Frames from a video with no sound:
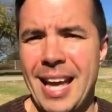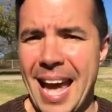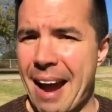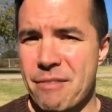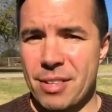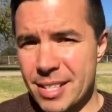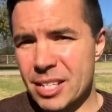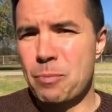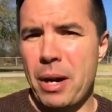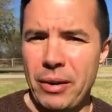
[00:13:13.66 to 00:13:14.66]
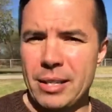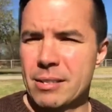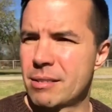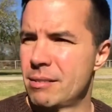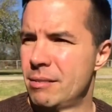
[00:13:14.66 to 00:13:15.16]
after this
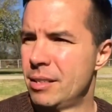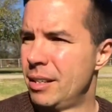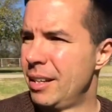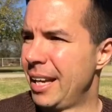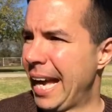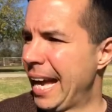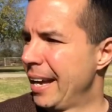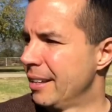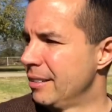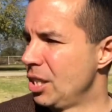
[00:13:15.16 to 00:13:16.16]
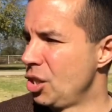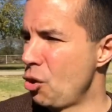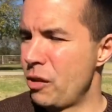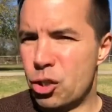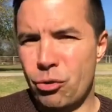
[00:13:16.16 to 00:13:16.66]
experience, and
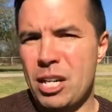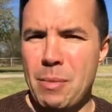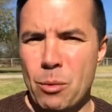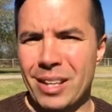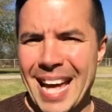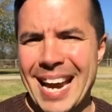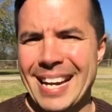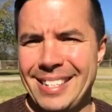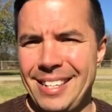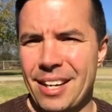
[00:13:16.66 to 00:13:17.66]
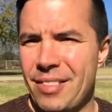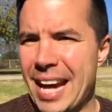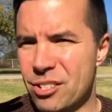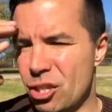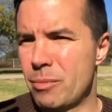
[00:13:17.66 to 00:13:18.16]
you've intrigued me with that idea of
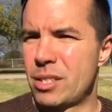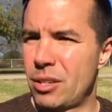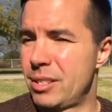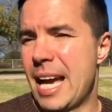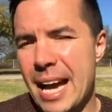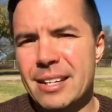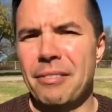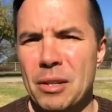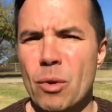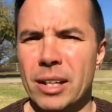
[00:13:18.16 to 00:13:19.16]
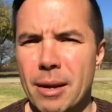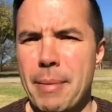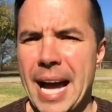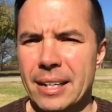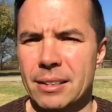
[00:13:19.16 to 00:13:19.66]
that sermon series, yeah, I definitely want to come
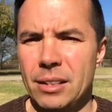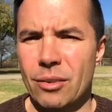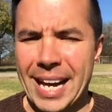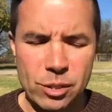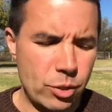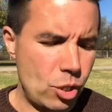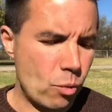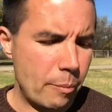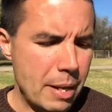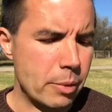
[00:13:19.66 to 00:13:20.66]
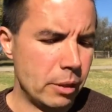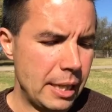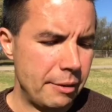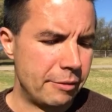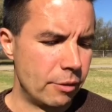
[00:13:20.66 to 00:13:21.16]
back. You know, that's what you want people to
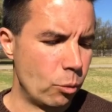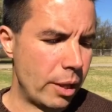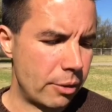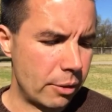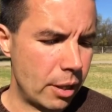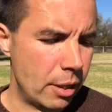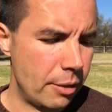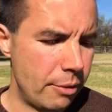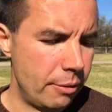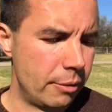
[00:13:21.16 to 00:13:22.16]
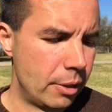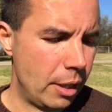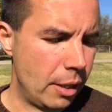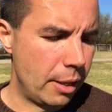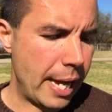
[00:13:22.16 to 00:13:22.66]
leave with
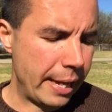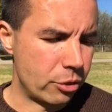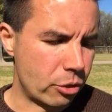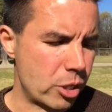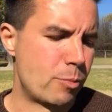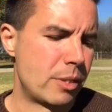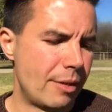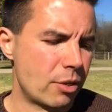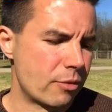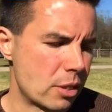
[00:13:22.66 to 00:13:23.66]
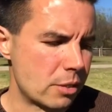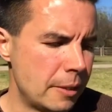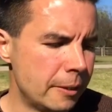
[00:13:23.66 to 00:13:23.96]
at your Christmas Eve services.